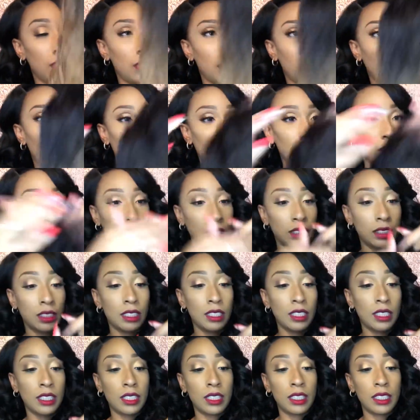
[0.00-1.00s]
Yes,
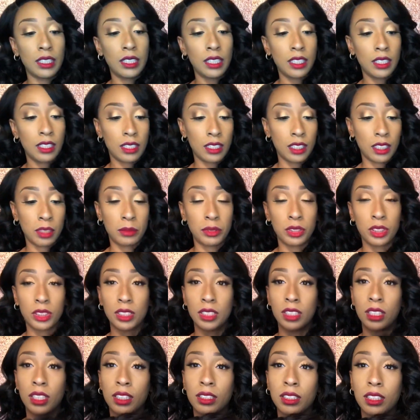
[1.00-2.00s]

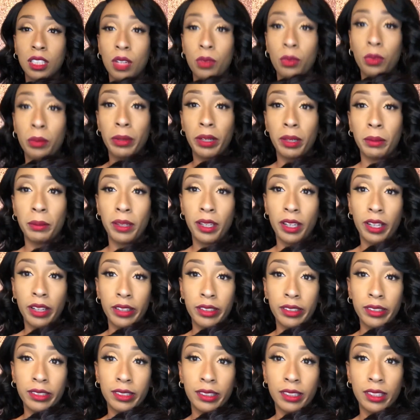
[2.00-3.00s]
she does come with baby
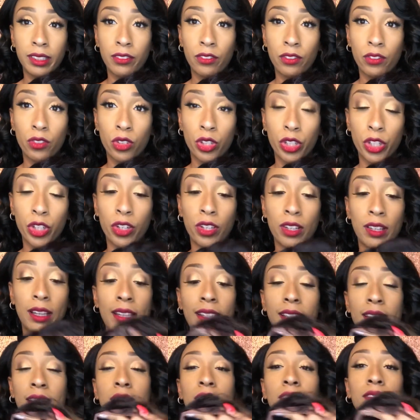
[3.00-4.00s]
hairs for your
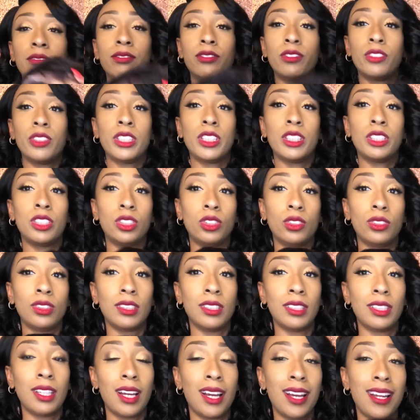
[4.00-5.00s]
liking, for your
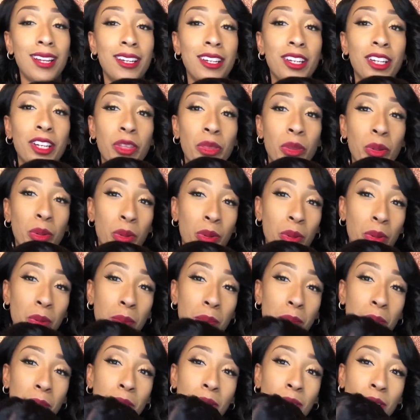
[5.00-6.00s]
choosing. Another
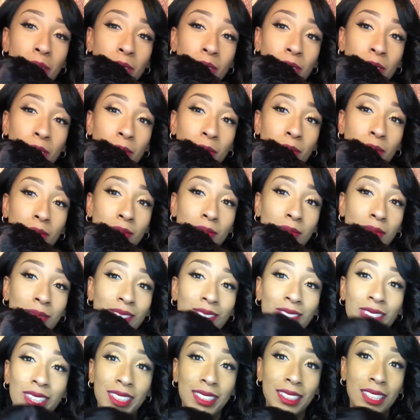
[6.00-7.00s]
bomb
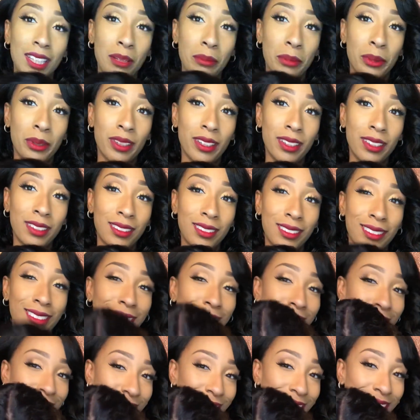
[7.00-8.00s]
right side part.
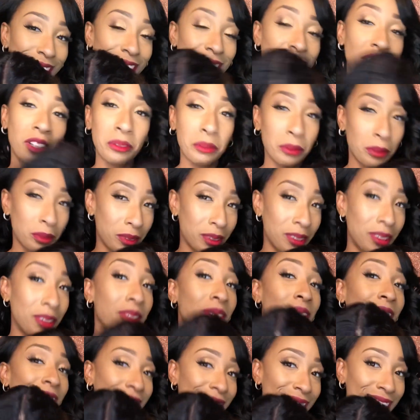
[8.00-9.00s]
Yep,
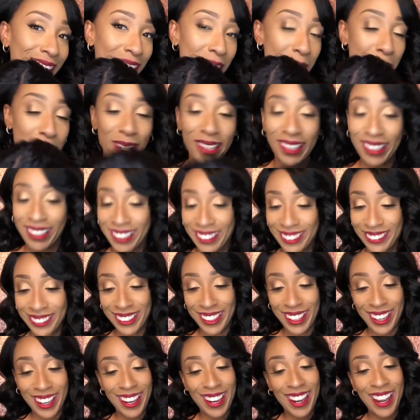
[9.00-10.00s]
right side part.
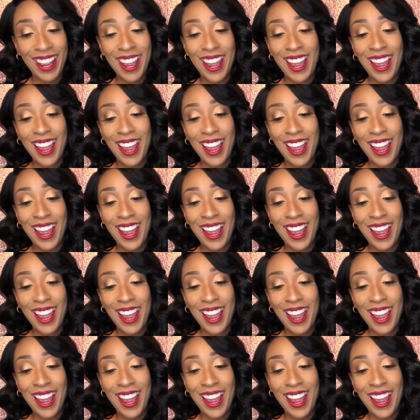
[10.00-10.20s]
Okay.